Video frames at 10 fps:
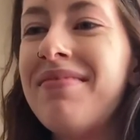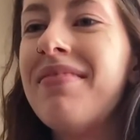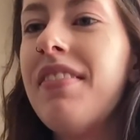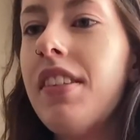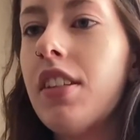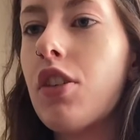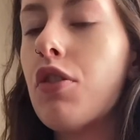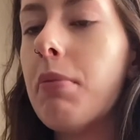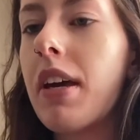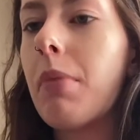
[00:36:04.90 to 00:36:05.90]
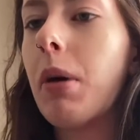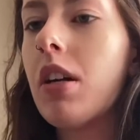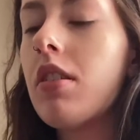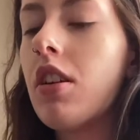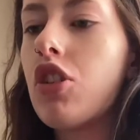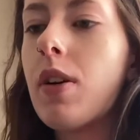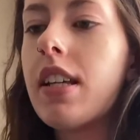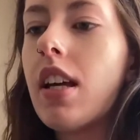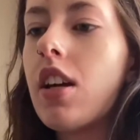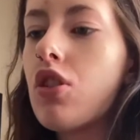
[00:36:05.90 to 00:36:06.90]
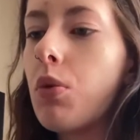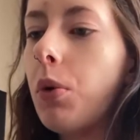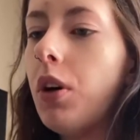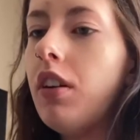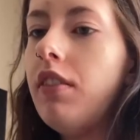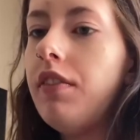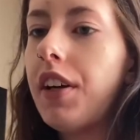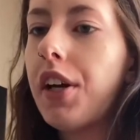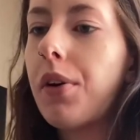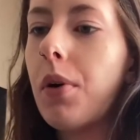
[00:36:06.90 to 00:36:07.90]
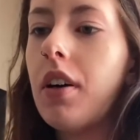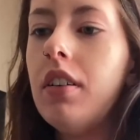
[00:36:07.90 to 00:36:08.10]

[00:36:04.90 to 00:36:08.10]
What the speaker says: So you would make a personal choice as your rule. Very cool.